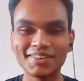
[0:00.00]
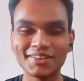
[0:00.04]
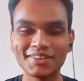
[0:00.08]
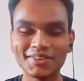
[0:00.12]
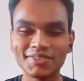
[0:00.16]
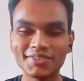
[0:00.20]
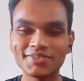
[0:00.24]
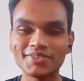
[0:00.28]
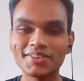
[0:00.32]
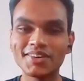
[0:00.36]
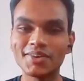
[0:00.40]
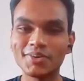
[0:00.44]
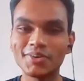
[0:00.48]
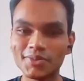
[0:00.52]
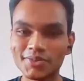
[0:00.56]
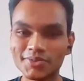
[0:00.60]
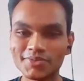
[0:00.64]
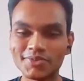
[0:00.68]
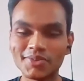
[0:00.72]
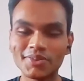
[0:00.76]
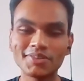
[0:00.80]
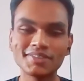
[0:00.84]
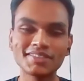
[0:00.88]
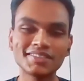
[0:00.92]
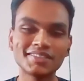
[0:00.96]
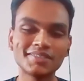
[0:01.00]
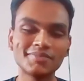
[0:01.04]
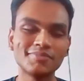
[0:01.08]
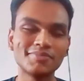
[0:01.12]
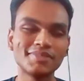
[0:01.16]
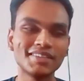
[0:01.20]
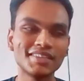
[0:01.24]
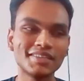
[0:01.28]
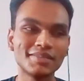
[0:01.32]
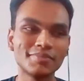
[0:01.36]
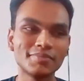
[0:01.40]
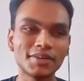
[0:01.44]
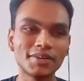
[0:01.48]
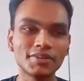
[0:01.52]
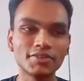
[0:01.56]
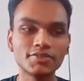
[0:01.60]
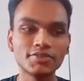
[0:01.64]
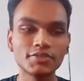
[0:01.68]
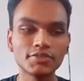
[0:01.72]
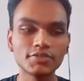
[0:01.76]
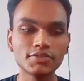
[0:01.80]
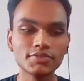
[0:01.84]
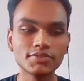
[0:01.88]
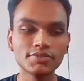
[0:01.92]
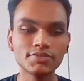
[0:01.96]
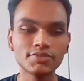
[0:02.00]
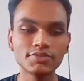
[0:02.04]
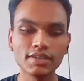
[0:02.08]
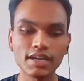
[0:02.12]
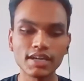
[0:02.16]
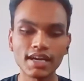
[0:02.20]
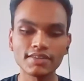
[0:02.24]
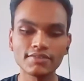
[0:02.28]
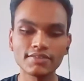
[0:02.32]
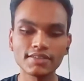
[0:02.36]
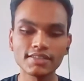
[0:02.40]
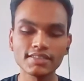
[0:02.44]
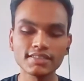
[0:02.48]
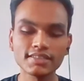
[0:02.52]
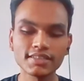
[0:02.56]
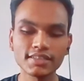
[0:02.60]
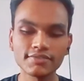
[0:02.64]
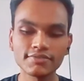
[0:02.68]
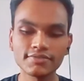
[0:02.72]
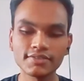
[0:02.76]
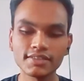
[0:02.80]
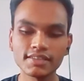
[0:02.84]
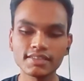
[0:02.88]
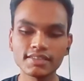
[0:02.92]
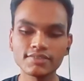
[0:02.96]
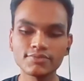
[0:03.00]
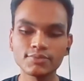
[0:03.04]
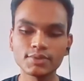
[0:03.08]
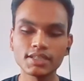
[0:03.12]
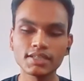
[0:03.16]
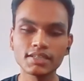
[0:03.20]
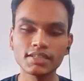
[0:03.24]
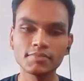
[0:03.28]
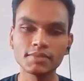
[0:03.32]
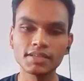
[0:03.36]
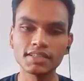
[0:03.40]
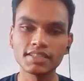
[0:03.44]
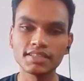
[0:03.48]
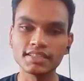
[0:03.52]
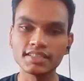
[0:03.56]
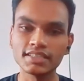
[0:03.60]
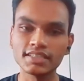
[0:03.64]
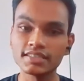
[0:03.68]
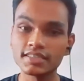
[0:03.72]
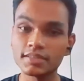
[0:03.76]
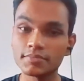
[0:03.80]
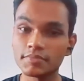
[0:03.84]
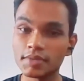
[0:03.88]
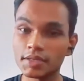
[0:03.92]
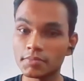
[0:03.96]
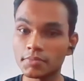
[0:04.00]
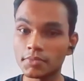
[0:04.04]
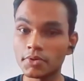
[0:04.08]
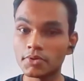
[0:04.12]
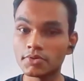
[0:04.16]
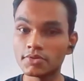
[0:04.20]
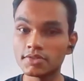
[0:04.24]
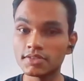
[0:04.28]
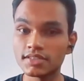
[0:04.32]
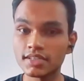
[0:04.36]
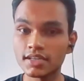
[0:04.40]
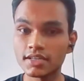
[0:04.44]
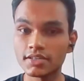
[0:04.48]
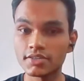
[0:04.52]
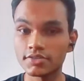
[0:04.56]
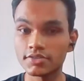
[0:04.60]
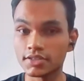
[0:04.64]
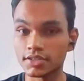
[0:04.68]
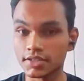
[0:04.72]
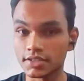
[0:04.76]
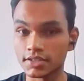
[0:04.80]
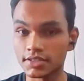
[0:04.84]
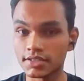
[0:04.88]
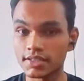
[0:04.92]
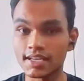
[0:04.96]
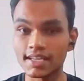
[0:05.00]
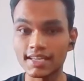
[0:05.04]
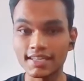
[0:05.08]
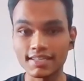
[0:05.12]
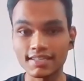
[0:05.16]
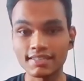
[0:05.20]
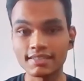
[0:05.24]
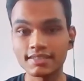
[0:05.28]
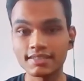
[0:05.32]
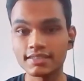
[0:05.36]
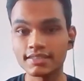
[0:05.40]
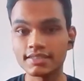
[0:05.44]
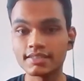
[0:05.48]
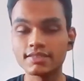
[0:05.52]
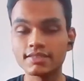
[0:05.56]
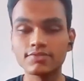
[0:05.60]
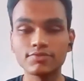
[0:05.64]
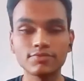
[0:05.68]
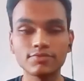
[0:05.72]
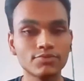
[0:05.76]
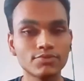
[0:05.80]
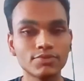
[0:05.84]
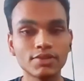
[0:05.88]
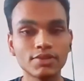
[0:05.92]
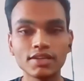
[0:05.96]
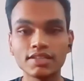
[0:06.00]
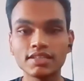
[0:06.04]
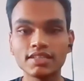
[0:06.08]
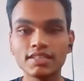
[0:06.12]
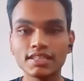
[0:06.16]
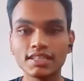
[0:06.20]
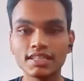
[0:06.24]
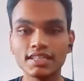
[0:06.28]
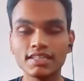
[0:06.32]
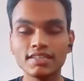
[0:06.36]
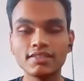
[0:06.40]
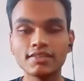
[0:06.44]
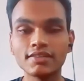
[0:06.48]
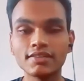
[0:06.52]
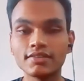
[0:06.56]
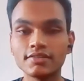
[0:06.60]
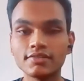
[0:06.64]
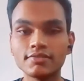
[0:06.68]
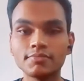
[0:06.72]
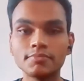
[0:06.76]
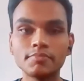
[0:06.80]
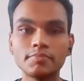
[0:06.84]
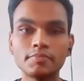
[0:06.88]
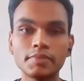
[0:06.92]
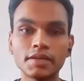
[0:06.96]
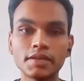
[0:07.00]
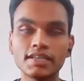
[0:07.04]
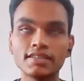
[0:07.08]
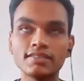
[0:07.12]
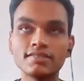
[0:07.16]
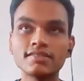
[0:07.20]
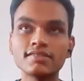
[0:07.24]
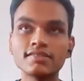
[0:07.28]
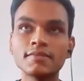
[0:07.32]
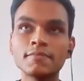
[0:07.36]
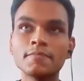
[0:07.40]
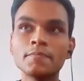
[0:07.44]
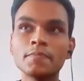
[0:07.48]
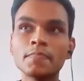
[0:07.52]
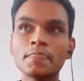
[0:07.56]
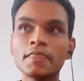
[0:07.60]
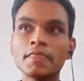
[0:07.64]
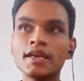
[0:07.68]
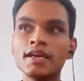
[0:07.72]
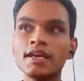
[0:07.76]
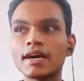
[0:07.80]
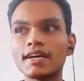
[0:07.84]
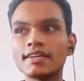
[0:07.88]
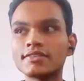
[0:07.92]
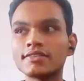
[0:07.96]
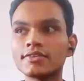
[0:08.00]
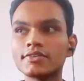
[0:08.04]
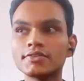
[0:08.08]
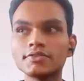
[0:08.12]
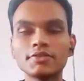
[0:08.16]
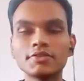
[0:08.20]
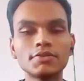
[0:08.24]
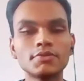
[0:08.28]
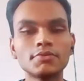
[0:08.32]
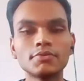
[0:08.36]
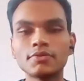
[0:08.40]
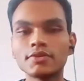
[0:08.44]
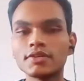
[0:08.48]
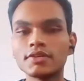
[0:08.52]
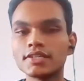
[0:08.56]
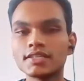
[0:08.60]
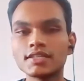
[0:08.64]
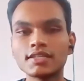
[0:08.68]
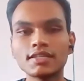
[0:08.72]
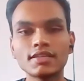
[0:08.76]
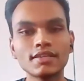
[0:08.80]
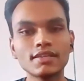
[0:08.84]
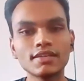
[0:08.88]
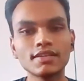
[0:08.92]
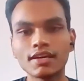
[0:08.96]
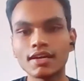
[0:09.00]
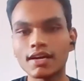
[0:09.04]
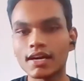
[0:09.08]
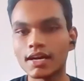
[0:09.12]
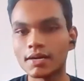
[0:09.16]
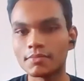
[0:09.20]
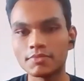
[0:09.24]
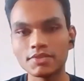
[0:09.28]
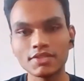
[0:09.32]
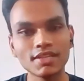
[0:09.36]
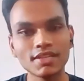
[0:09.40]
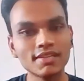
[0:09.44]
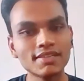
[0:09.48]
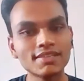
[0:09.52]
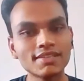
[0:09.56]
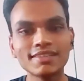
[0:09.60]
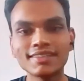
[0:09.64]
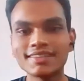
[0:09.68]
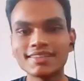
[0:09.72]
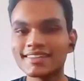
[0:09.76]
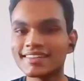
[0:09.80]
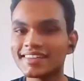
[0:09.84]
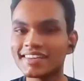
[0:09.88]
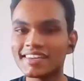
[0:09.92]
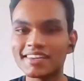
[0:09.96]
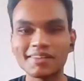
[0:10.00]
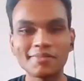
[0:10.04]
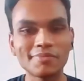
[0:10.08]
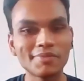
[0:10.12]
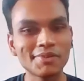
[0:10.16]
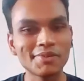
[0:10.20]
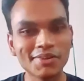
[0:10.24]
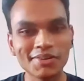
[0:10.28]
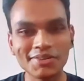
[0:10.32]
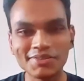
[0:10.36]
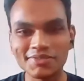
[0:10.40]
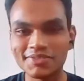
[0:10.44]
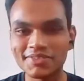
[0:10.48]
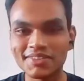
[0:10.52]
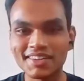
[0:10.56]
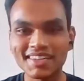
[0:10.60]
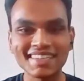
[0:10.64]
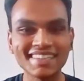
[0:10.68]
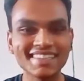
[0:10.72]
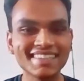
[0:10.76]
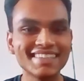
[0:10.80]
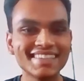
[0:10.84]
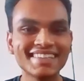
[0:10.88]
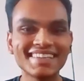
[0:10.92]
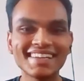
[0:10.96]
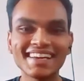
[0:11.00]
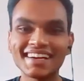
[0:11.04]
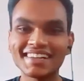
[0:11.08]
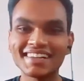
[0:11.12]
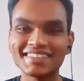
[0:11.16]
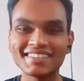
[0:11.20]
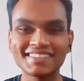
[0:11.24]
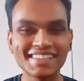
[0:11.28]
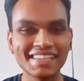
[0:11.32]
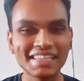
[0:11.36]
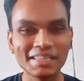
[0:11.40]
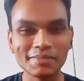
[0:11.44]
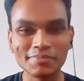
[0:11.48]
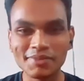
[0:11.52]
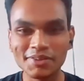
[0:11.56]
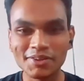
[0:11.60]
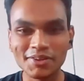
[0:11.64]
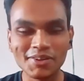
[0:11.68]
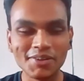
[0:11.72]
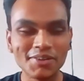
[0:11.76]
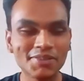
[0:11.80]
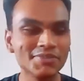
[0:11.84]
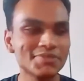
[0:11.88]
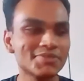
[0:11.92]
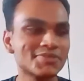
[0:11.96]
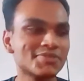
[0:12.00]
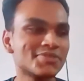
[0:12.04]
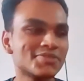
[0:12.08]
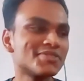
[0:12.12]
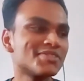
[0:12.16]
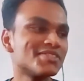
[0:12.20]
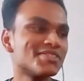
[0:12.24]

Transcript: lot of old folks complain about. So I really started feeling weak in my knees and my bones started to hurt, like really internal pains. I thought, what, I'm young, it'll be all fine, I'll sleep it off.